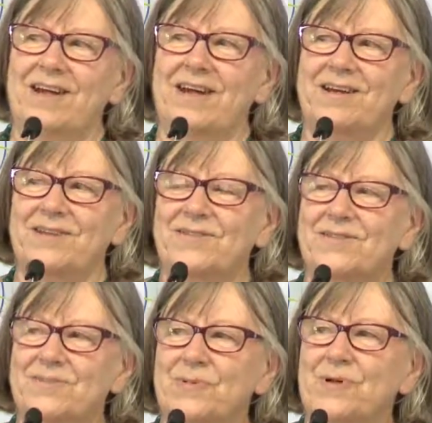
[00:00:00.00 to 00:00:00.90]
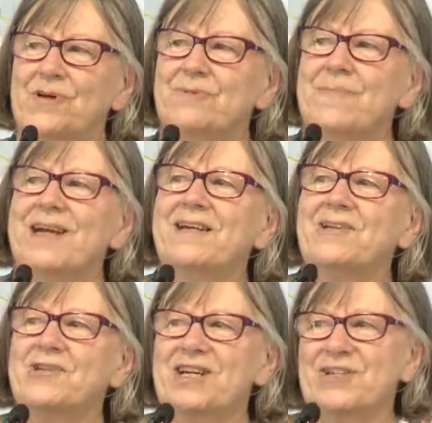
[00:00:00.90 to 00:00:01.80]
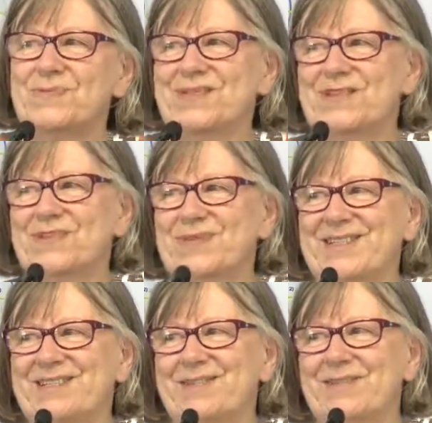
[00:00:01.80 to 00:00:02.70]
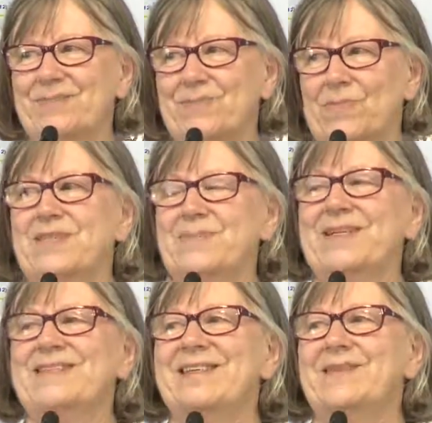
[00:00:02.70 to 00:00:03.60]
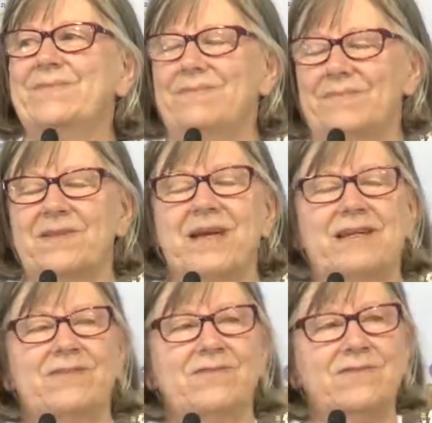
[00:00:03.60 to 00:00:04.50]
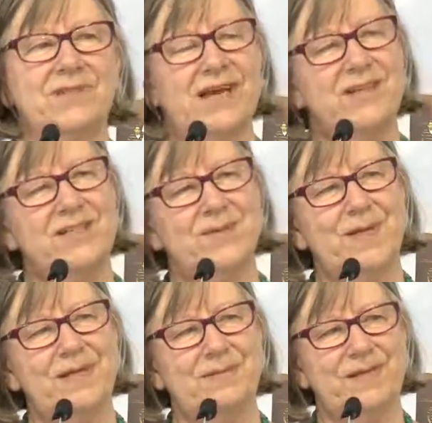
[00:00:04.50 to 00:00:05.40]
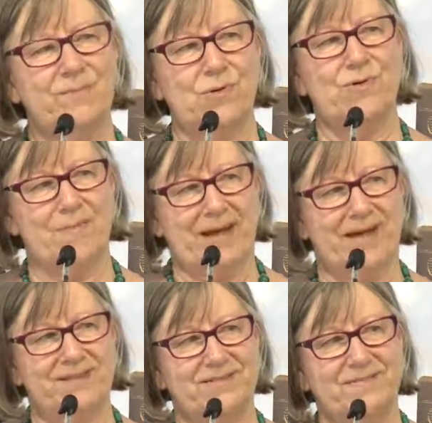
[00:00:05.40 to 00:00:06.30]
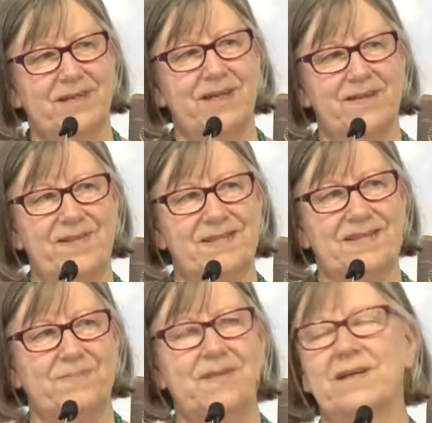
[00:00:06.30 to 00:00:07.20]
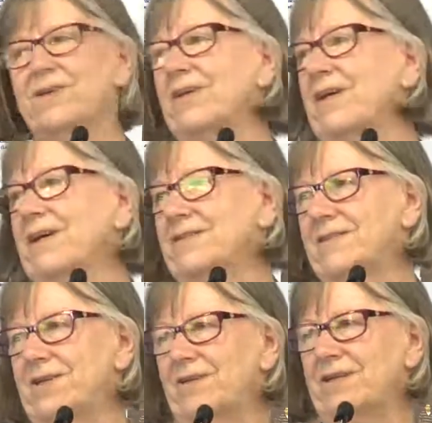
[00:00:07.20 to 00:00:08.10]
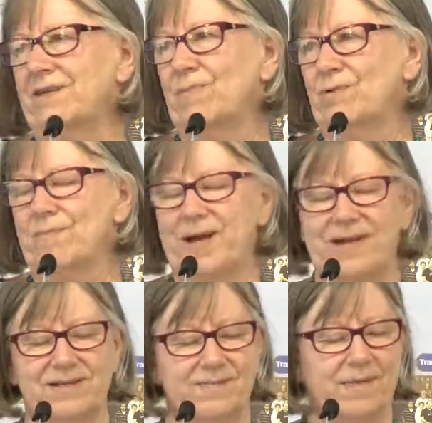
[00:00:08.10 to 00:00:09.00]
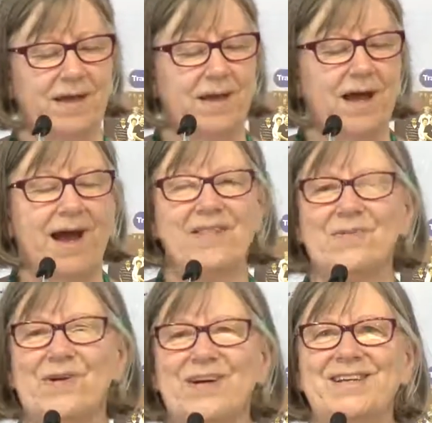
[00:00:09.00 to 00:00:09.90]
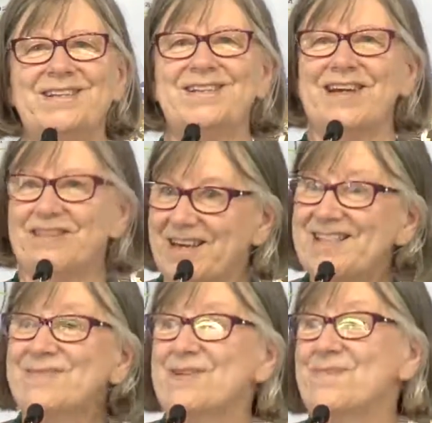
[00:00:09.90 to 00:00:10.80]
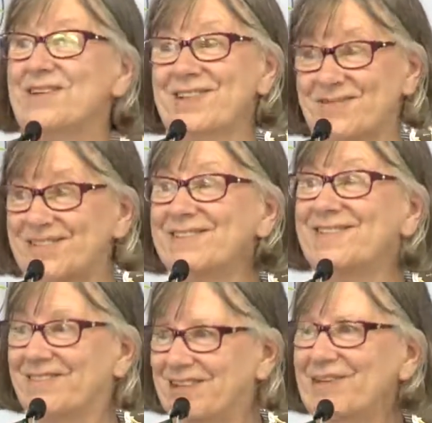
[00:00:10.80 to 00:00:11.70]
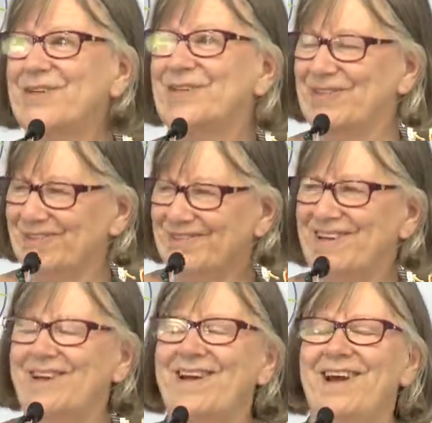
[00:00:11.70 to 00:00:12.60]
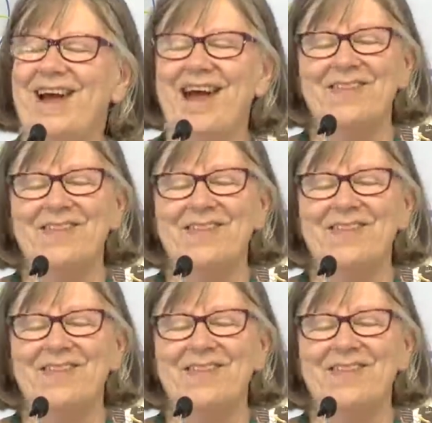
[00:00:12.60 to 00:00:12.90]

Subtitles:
We're not making judgments, that's what's being said, but can you tell me a little bit more about? If there's something that you'd like to know a little more about. Otherwise, just say, thanks very much, thank you. and